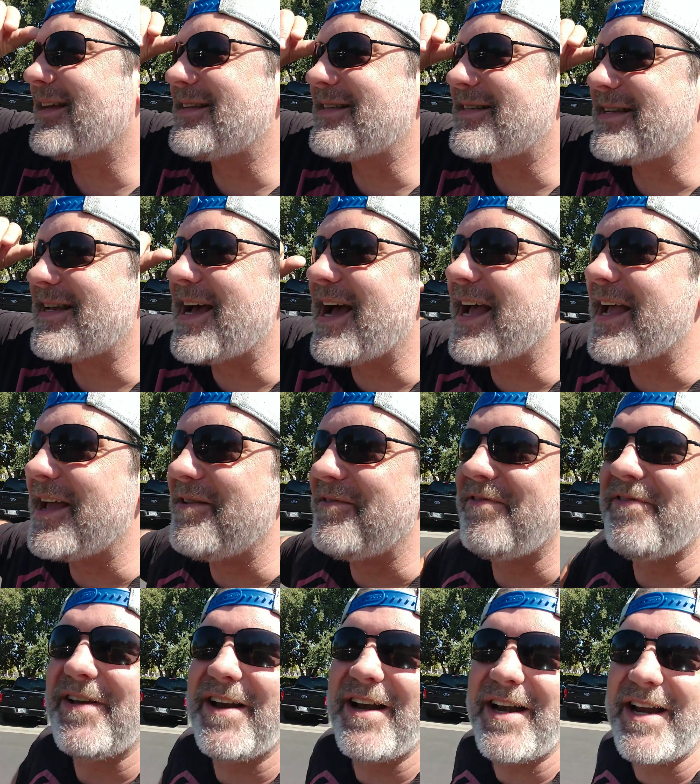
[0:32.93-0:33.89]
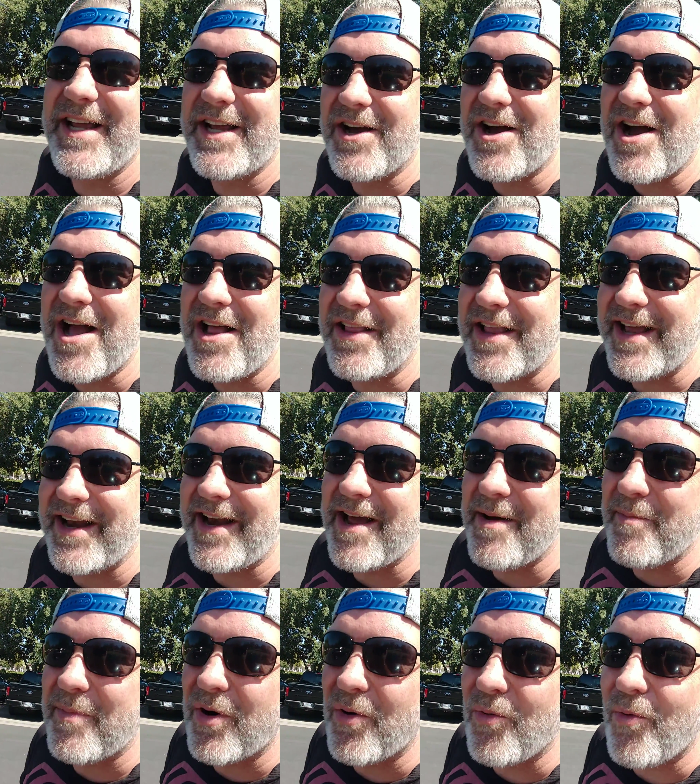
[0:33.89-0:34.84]
is Infinity Gauntlet
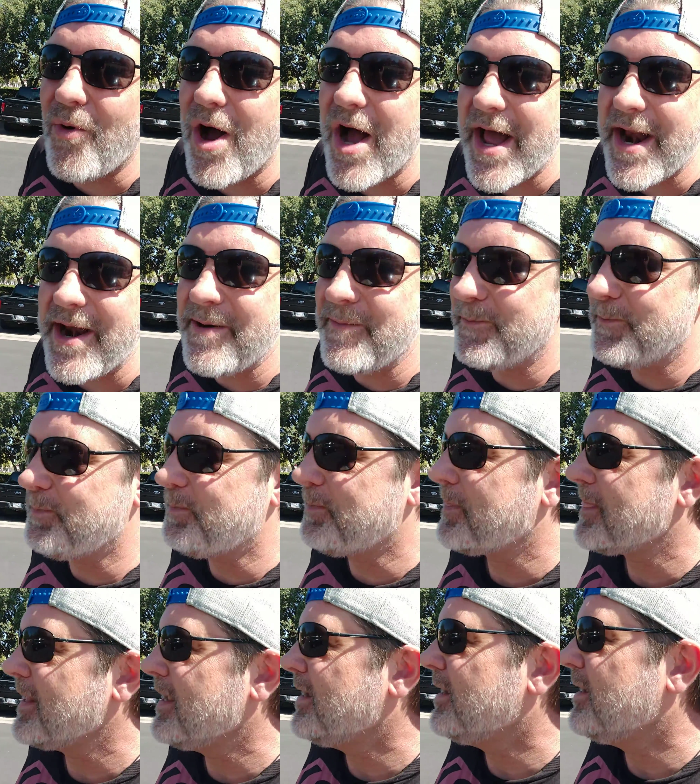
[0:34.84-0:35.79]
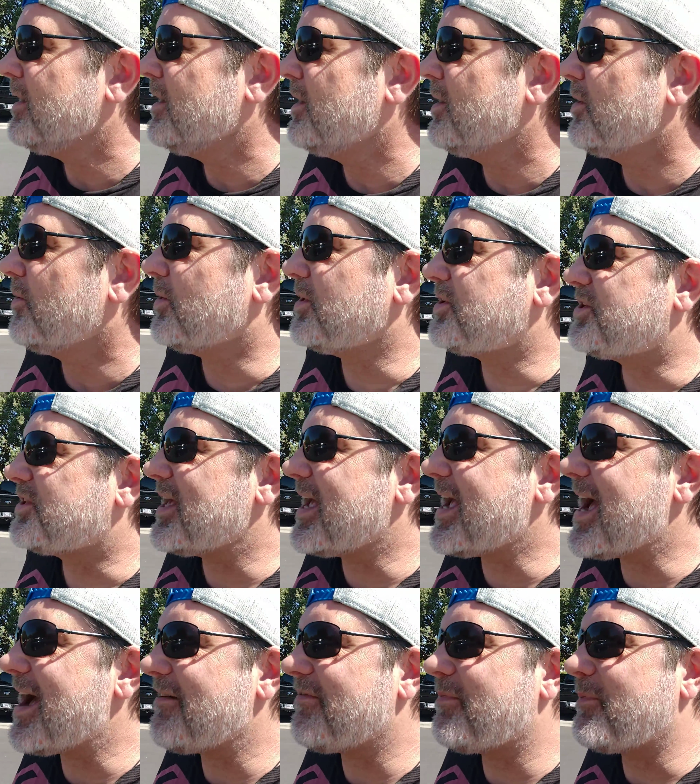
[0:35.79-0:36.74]
#1, which they
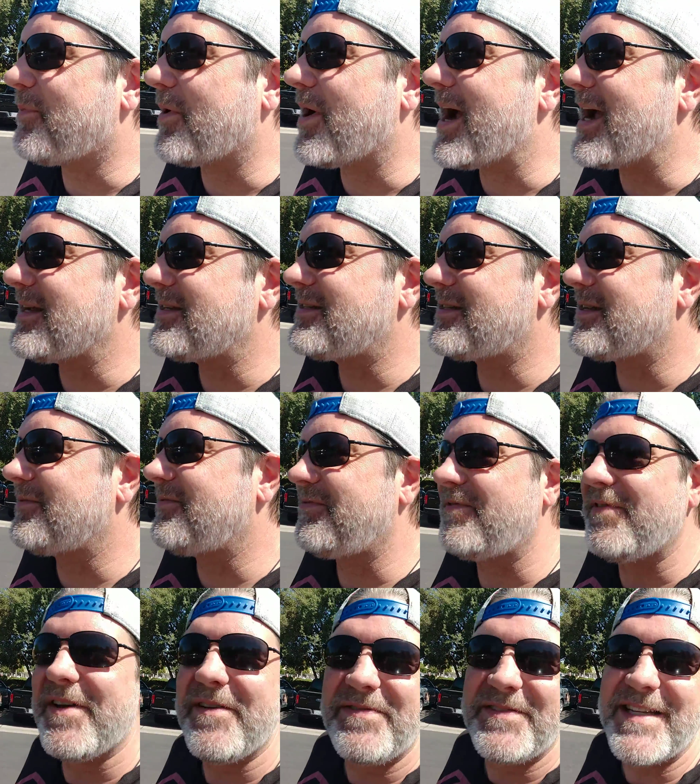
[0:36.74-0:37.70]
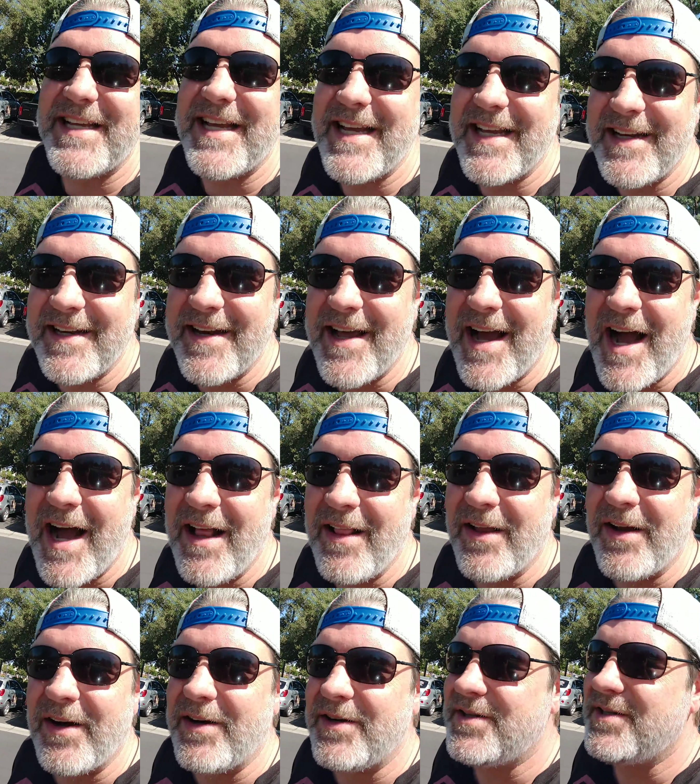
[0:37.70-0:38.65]
have priced at
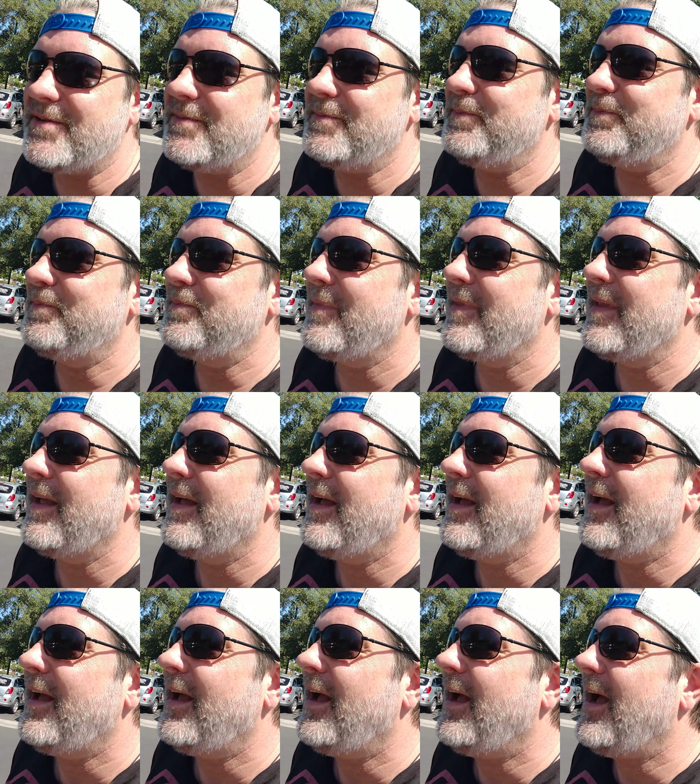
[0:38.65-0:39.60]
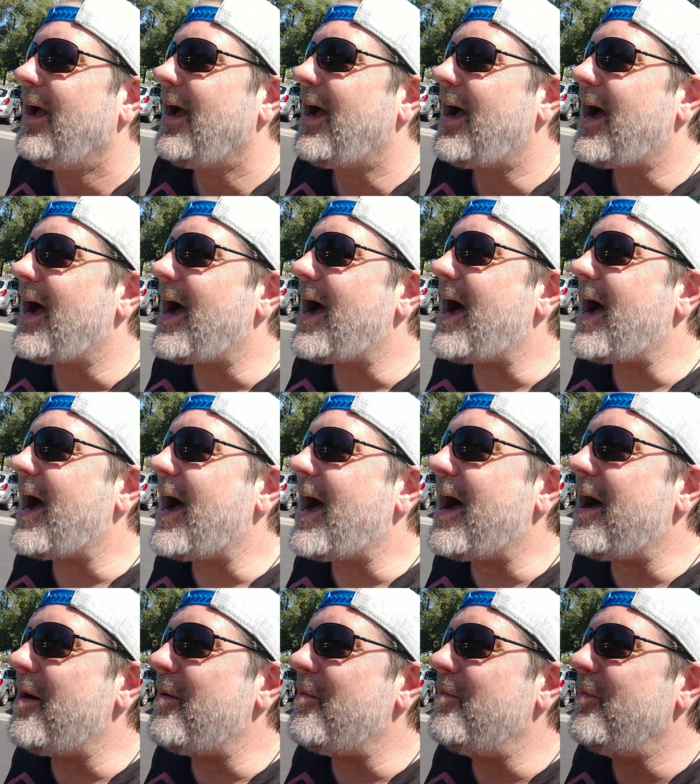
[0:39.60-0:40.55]
$15.
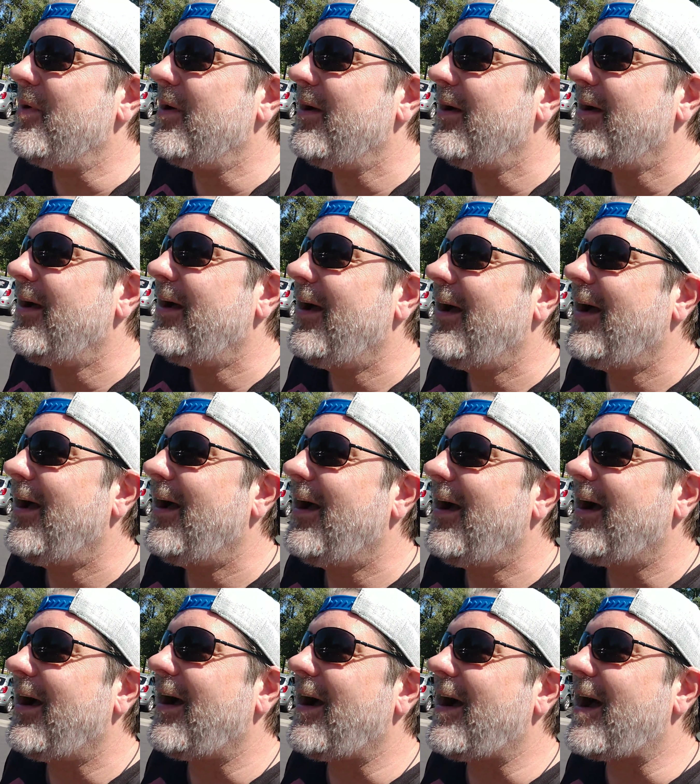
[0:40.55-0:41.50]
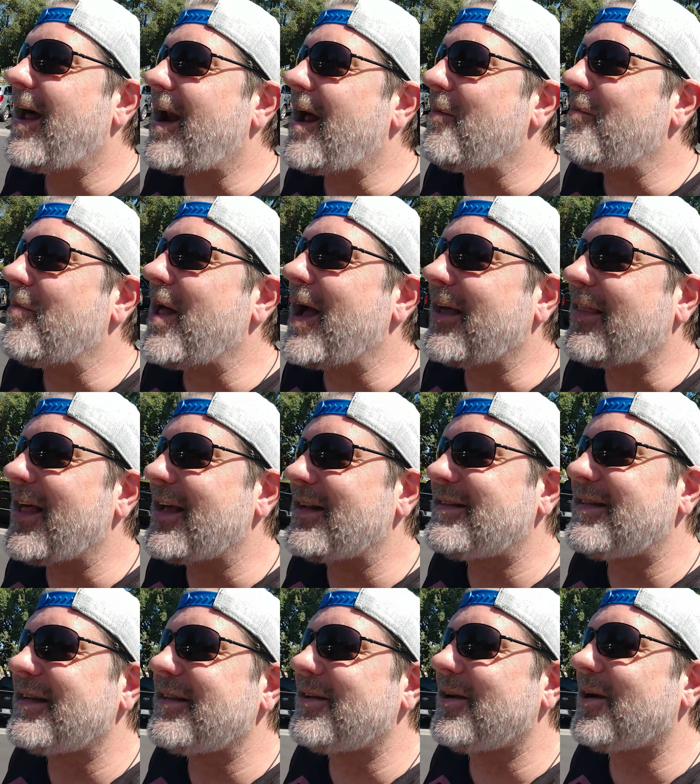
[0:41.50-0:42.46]
And I'm like,
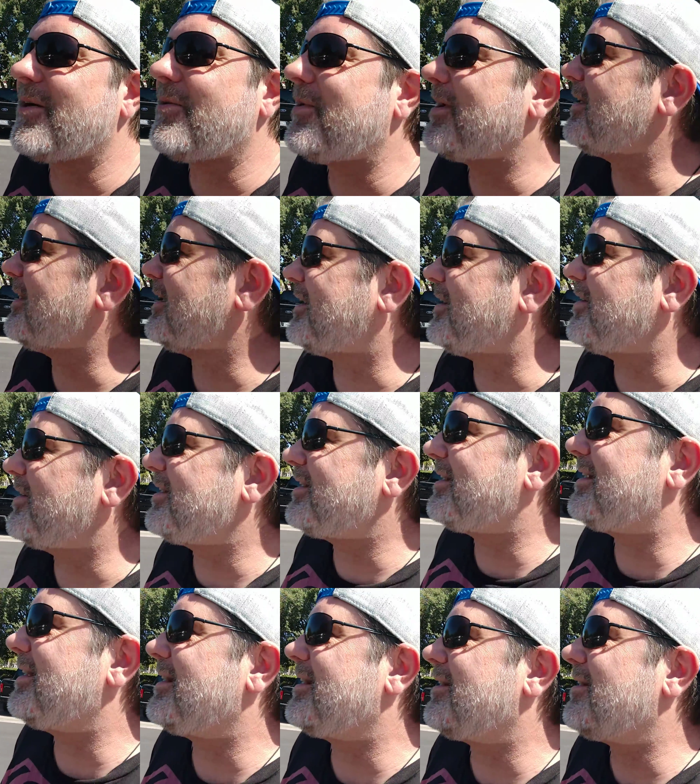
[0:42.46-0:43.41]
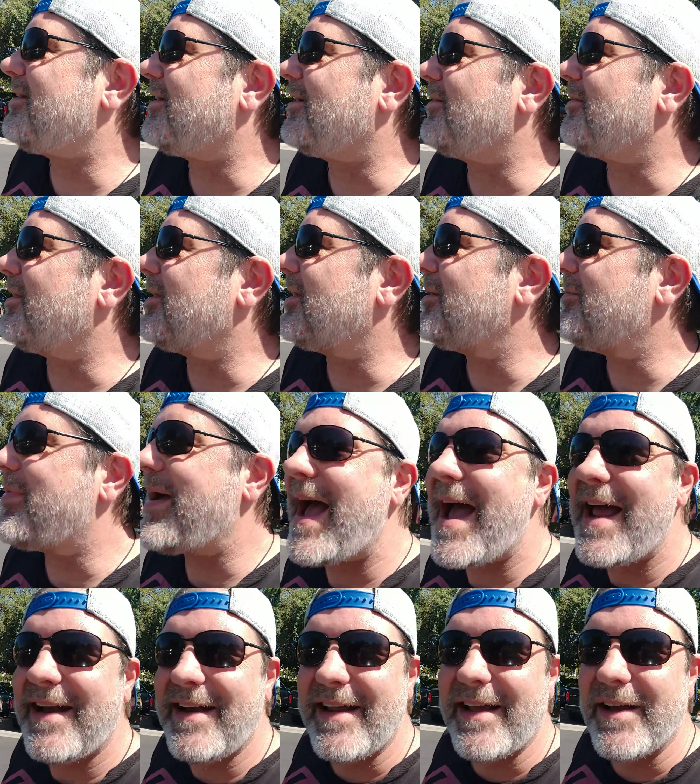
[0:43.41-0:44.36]
that's either a really good deal or a really
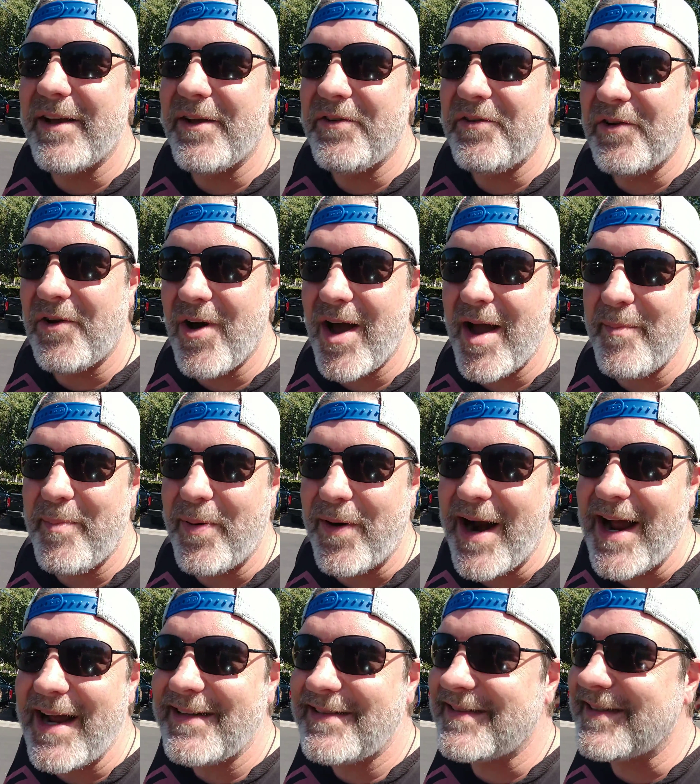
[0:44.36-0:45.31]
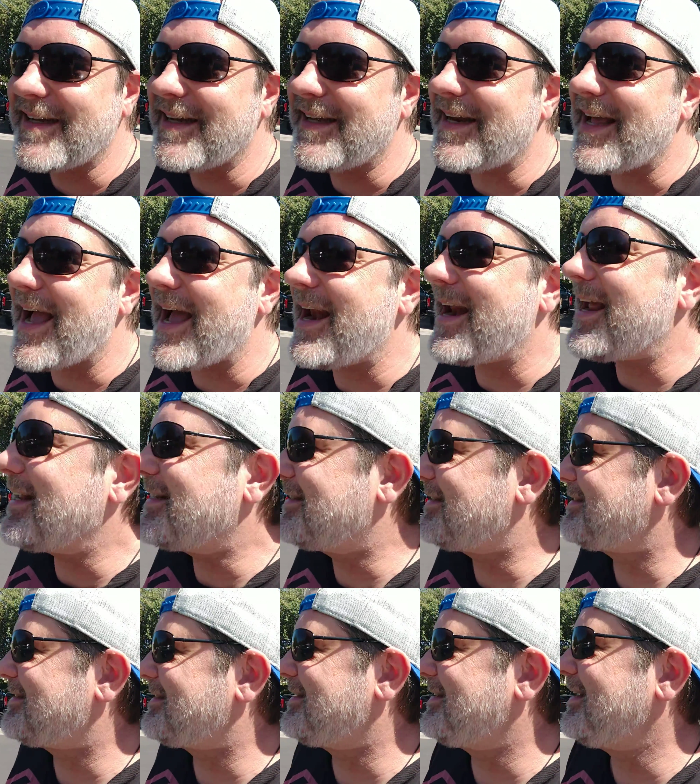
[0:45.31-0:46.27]
bad deal. So I price it, and
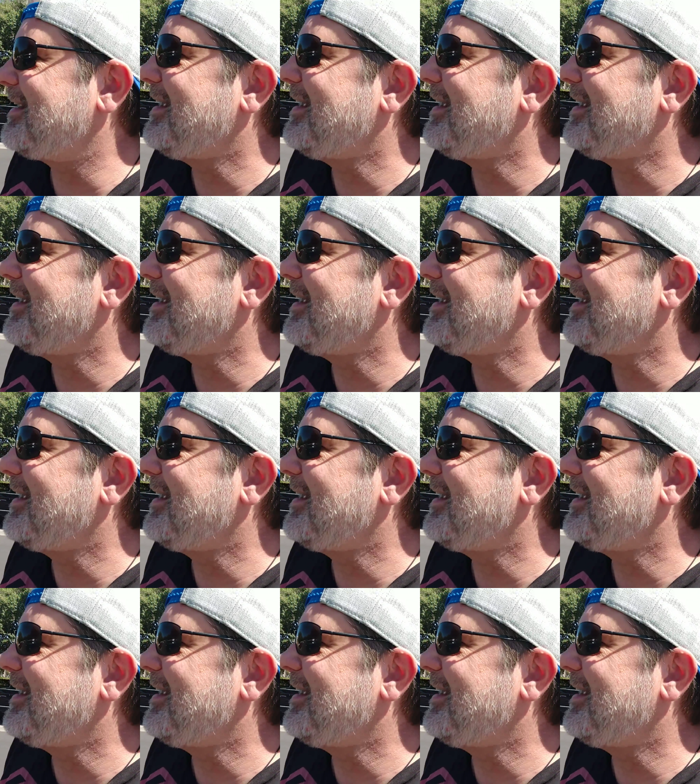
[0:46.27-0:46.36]
it's